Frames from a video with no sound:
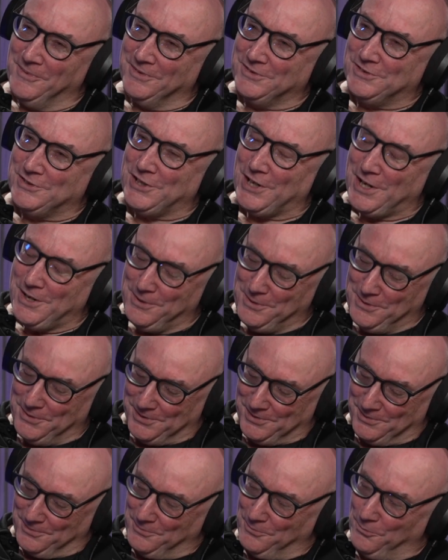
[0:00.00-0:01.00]

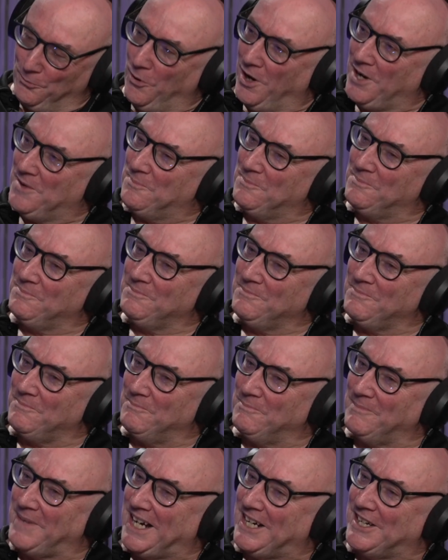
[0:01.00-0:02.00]
Choose one
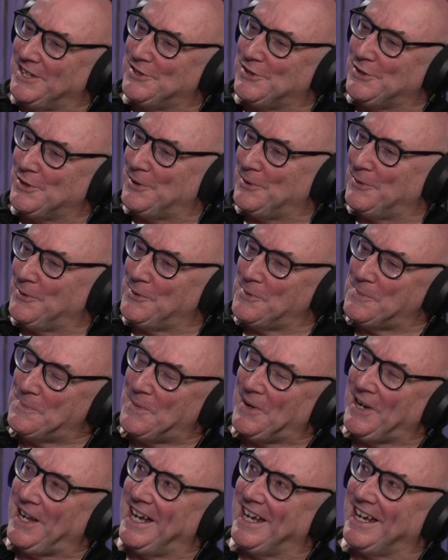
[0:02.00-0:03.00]
manager or
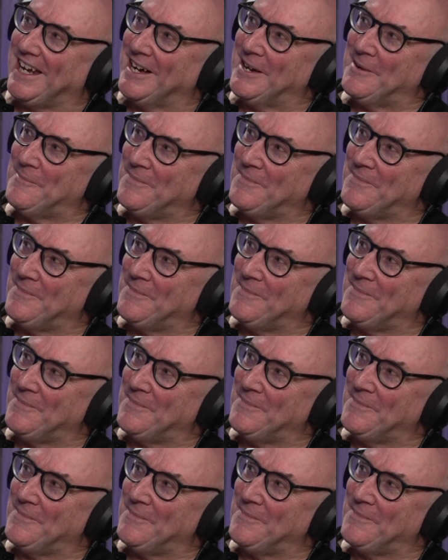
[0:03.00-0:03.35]
player